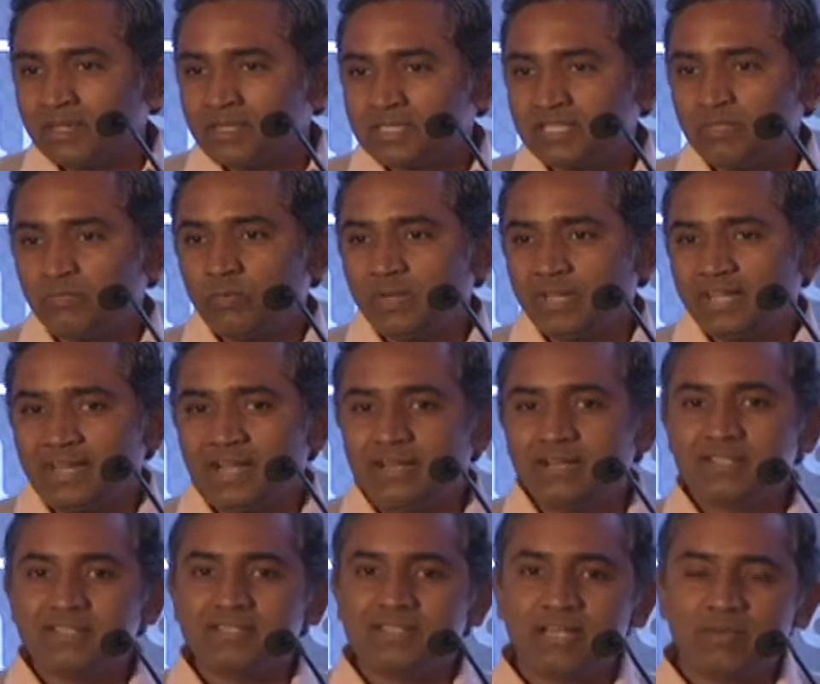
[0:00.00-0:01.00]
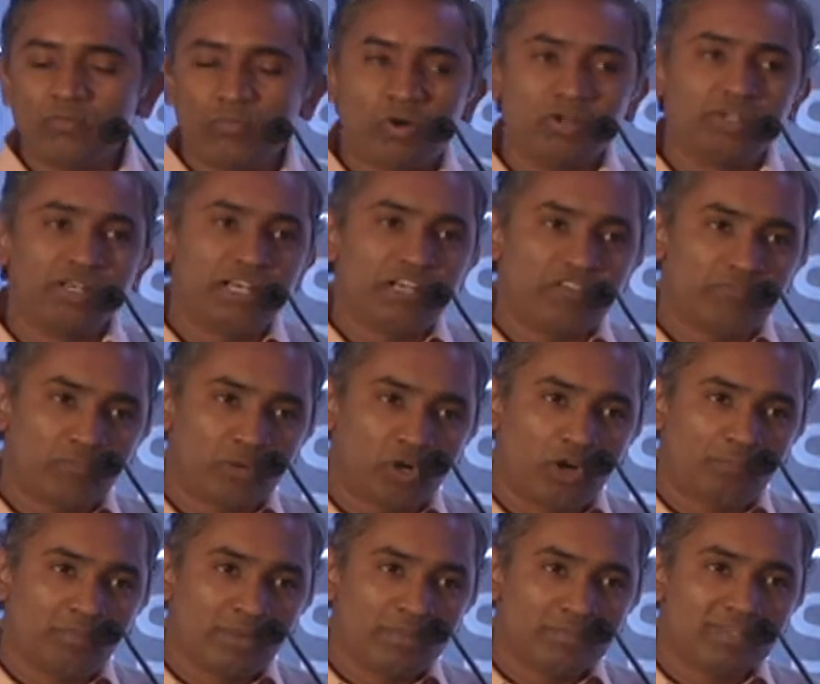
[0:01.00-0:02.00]
So if we can understand what kind of
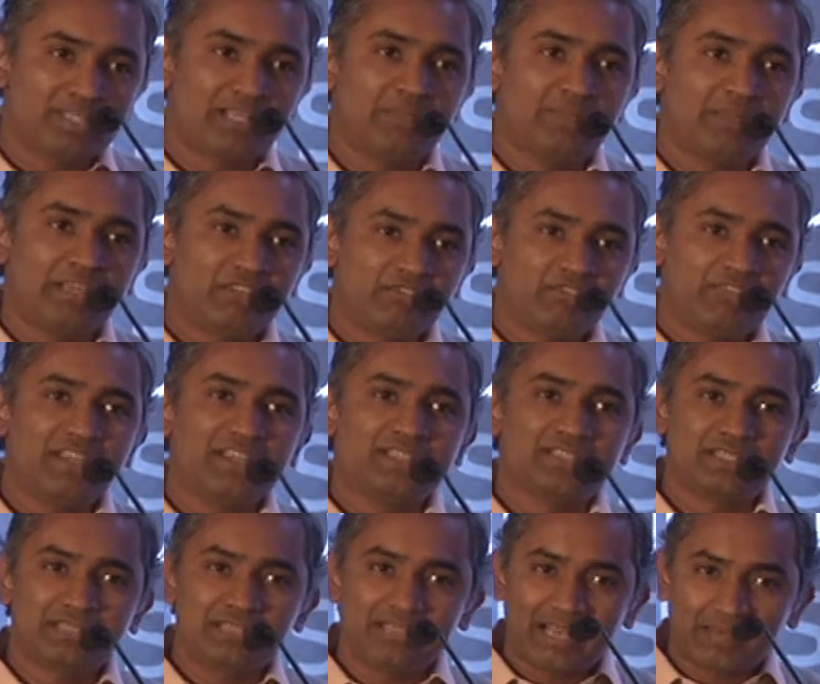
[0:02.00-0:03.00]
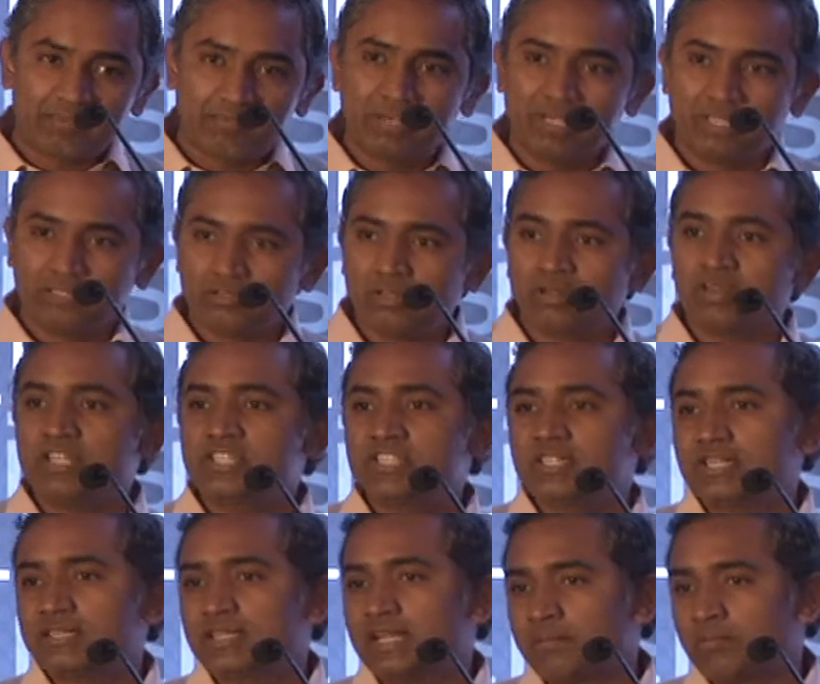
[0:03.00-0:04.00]
problems are being faced in that particular
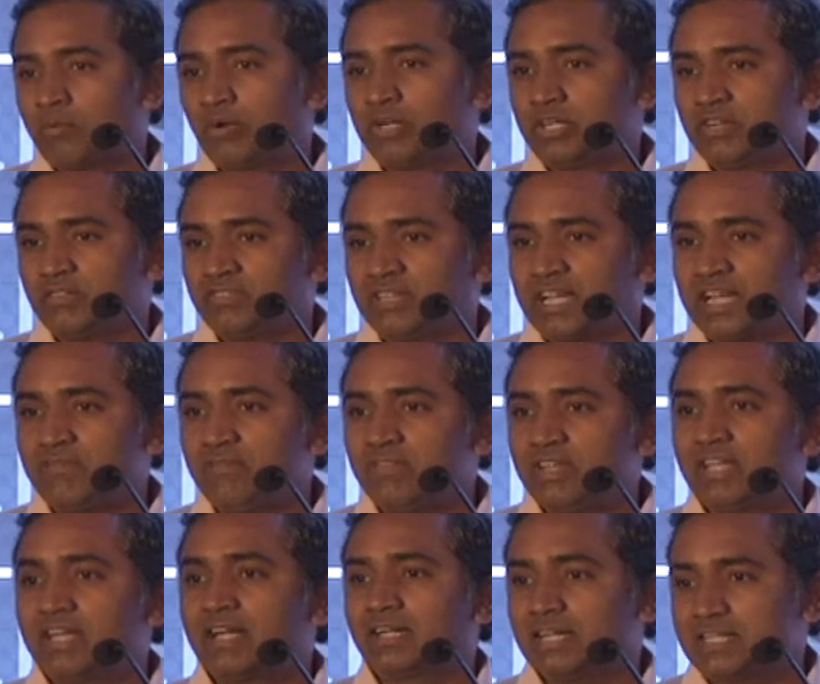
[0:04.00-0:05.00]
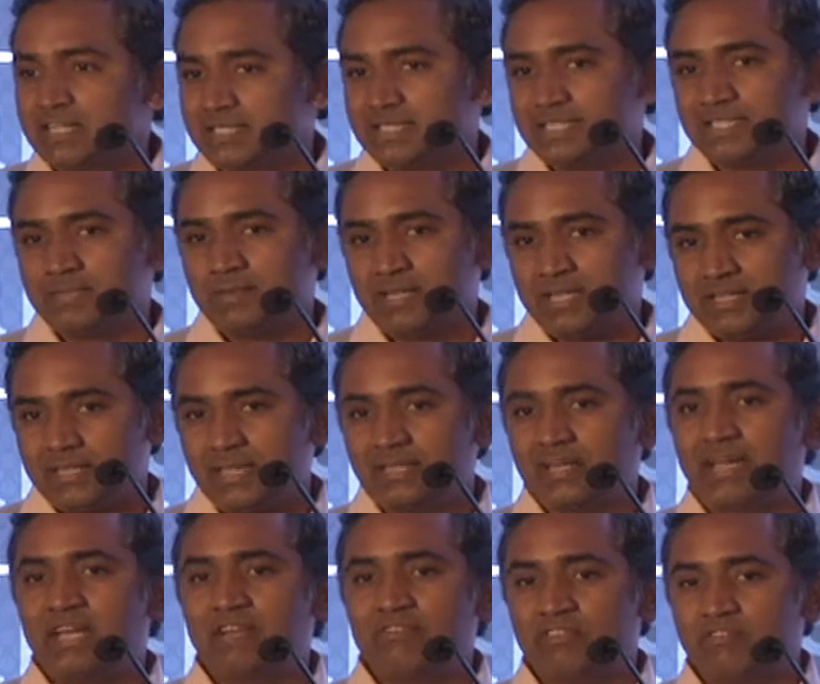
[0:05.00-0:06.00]
region at that point of time, we can at least disseminate that
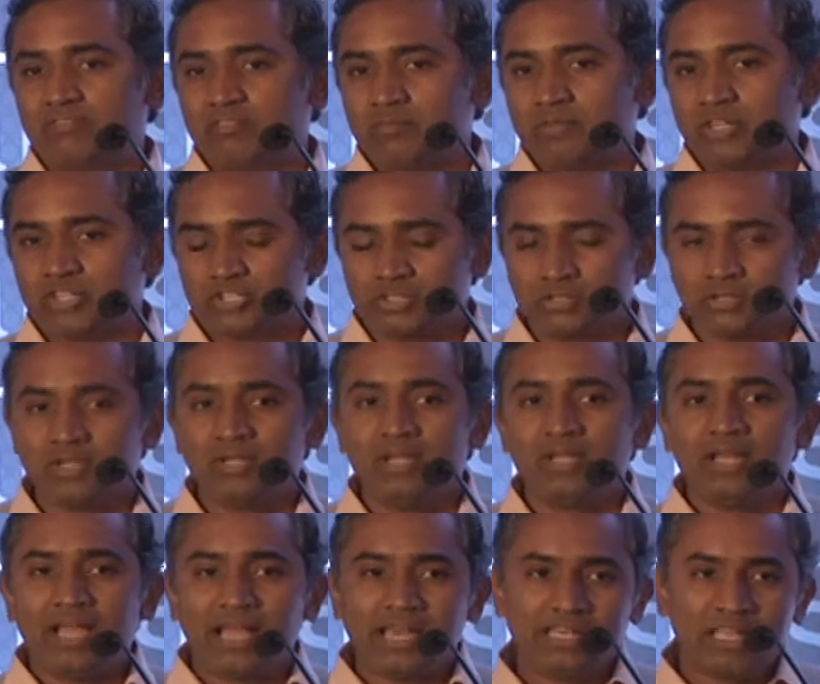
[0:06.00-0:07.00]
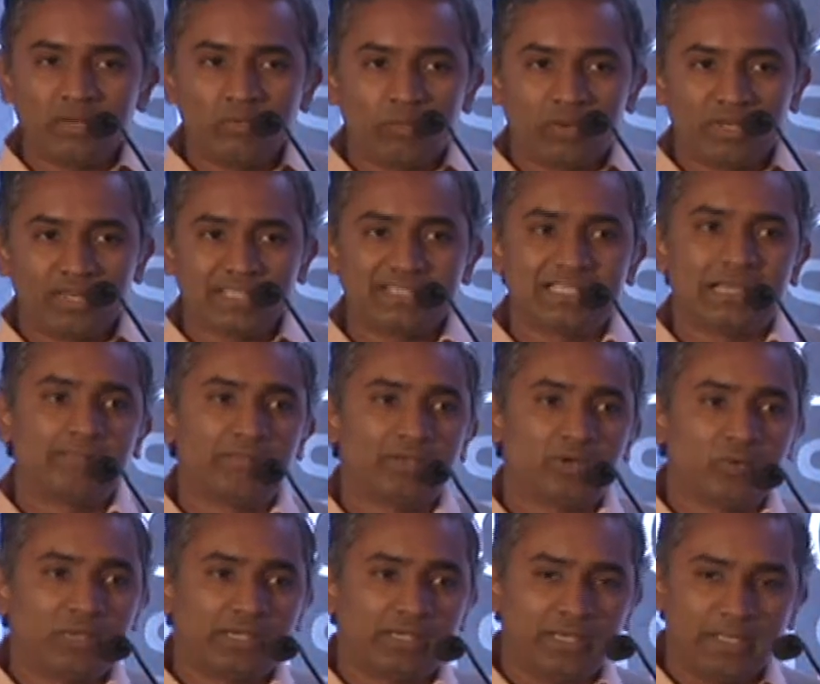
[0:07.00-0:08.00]
kind of information. I'll give one example
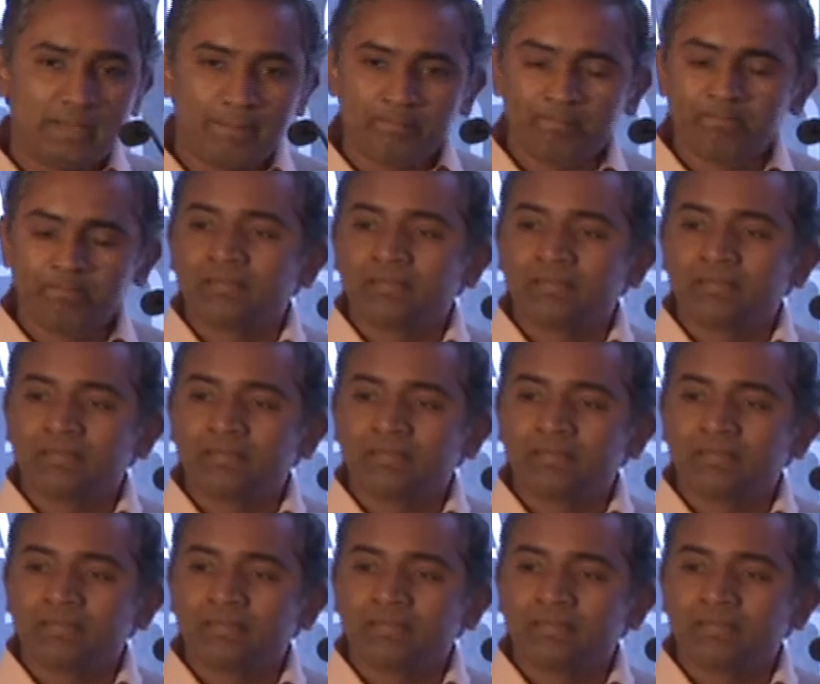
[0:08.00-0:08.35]
quickly.